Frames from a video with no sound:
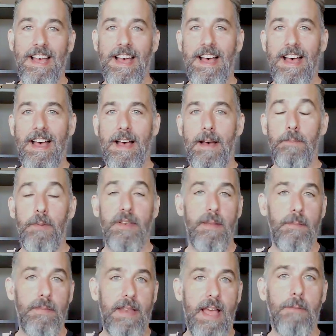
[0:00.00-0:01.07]
uh, put
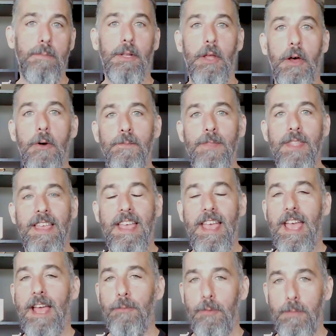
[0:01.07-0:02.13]
them down below
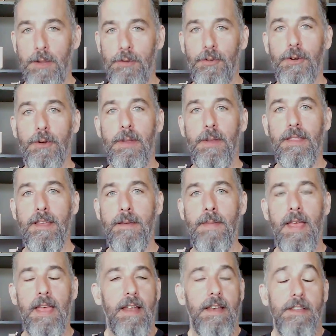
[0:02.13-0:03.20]
and we'll make sure to read them.
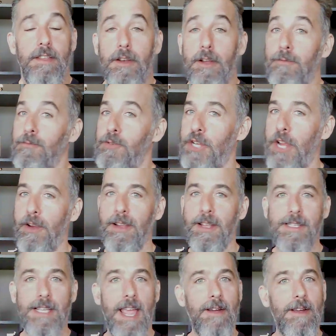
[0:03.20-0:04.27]
And you know, sharing
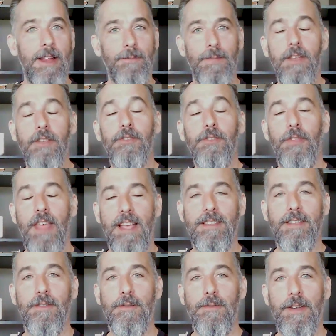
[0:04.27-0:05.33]
is caring. So thanks
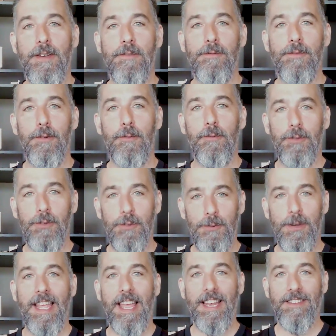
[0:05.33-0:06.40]
everyone for
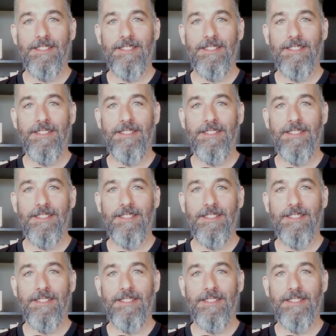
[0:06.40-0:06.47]
tuning in.